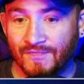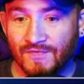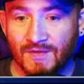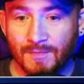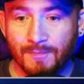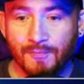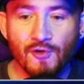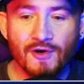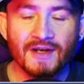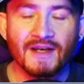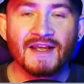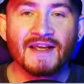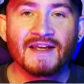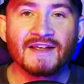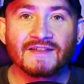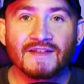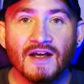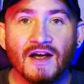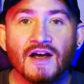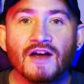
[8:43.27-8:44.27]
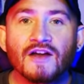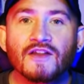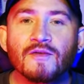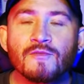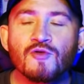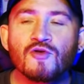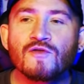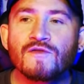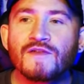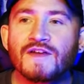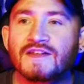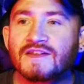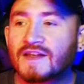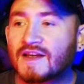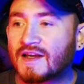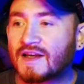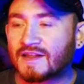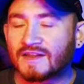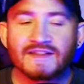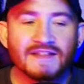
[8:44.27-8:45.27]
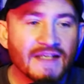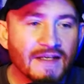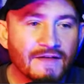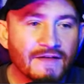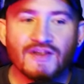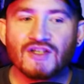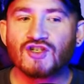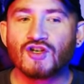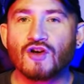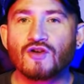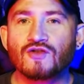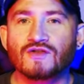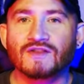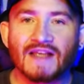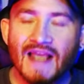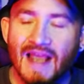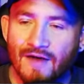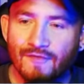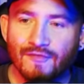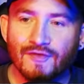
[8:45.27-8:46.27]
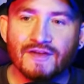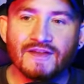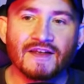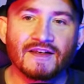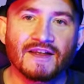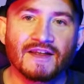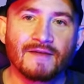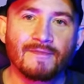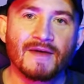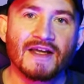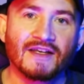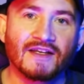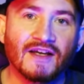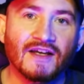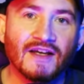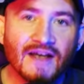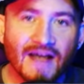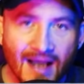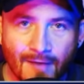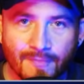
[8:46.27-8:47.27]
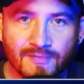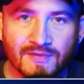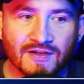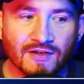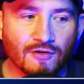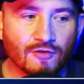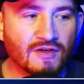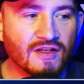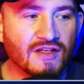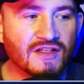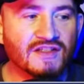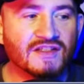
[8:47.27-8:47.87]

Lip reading: The point is, the movies, the TV shows, everything they make absolutely